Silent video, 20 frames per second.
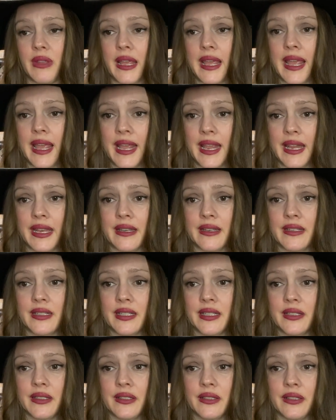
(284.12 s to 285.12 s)
And
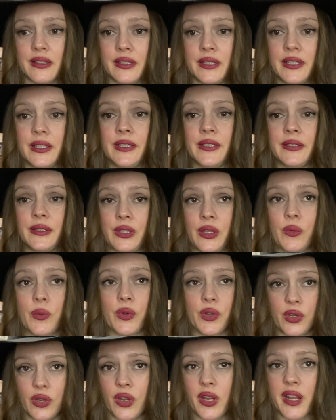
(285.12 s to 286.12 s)
you
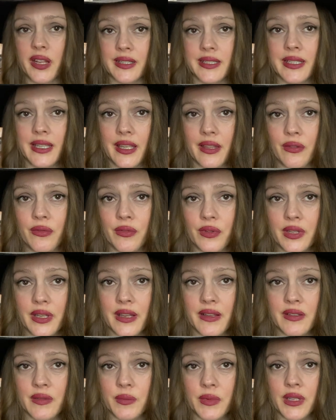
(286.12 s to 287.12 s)
want to know how to get through the
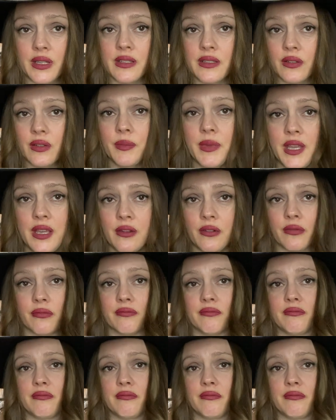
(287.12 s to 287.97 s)
next minute. So I'm here.